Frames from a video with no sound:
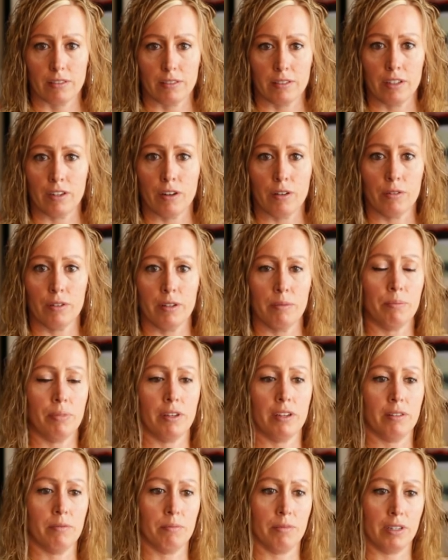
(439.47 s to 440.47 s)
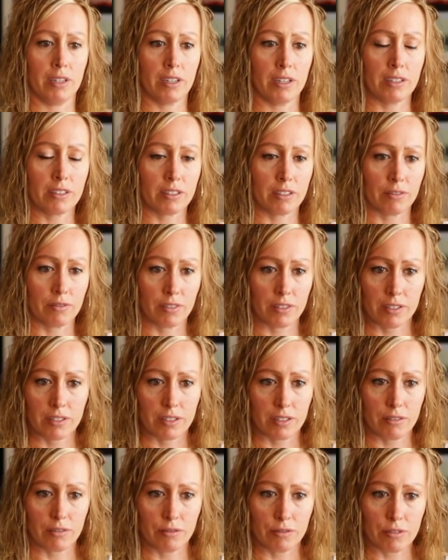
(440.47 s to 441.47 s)
You know, and, and because of this,
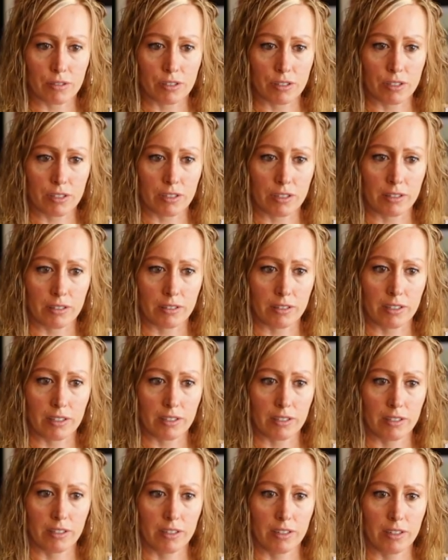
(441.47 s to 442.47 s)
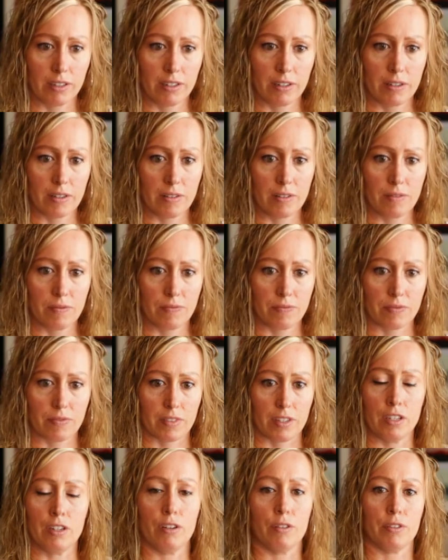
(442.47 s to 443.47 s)
unfortunately,
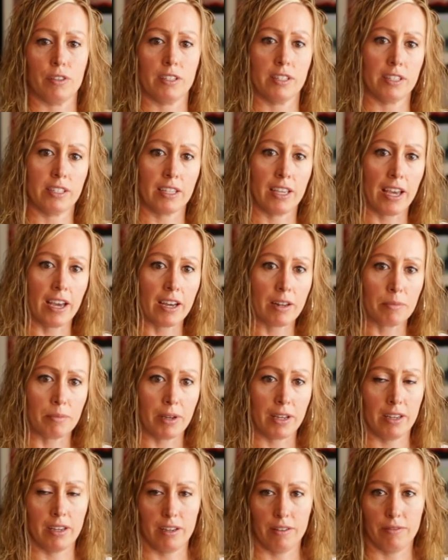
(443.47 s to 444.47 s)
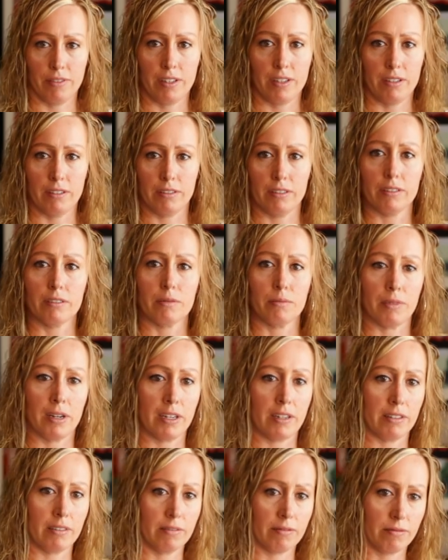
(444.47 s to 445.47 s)
you know, the SCAD may have healed,
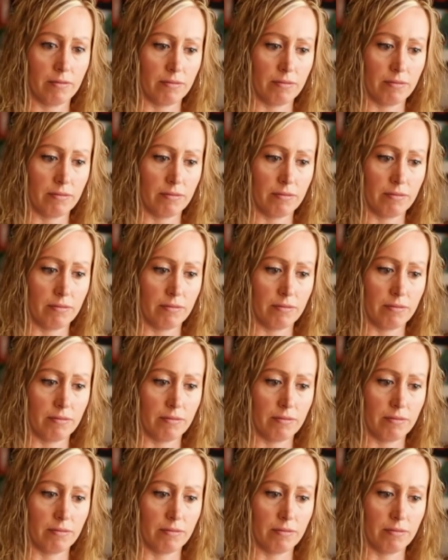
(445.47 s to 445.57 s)
my,